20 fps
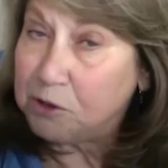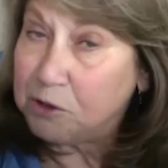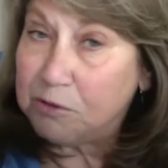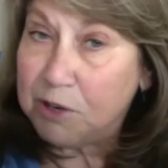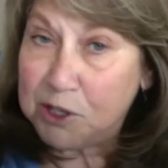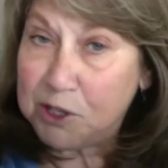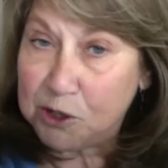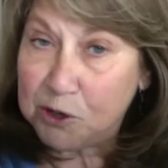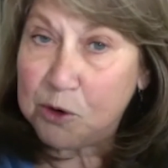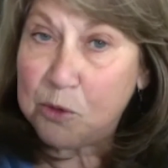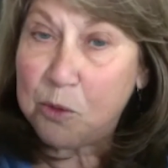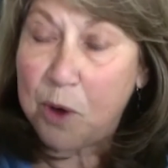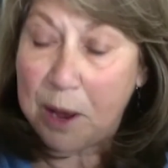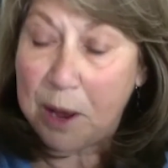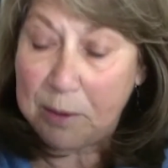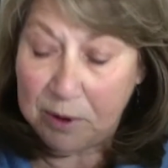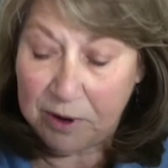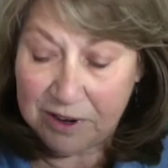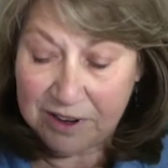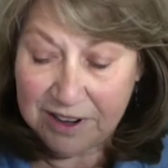Richard
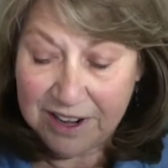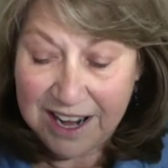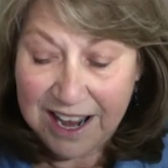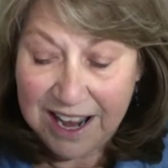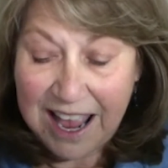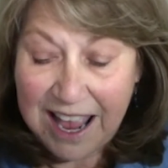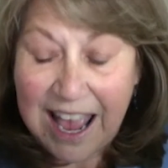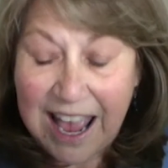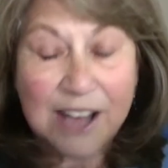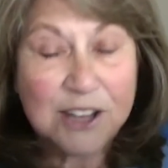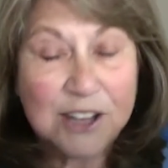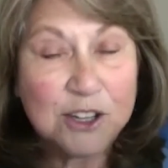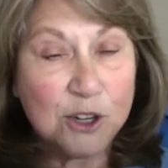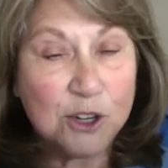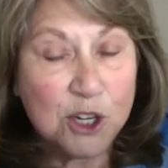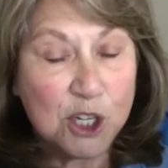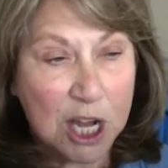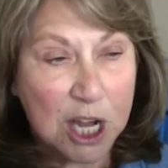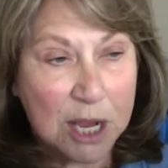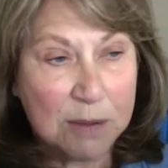Weber, actor
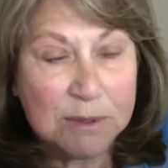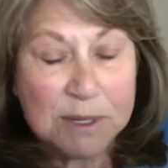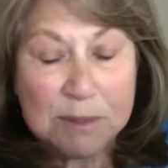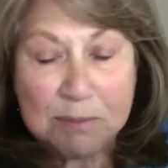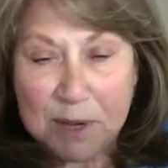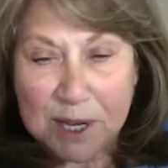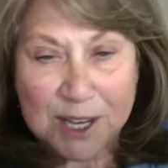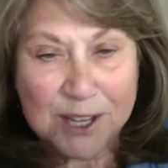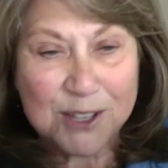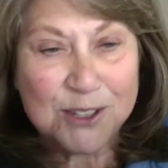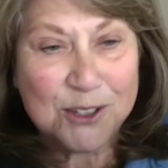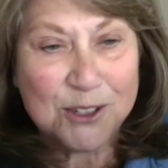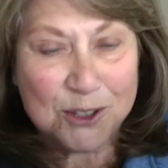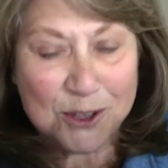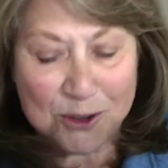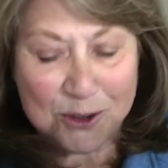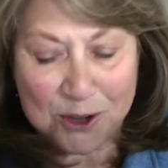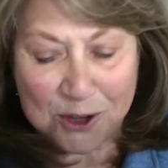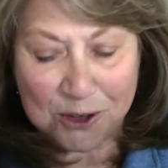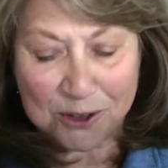James Pickens
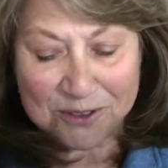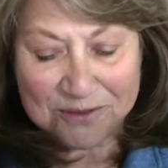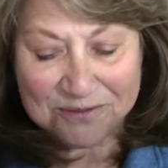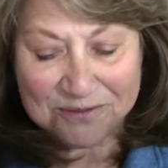Jr.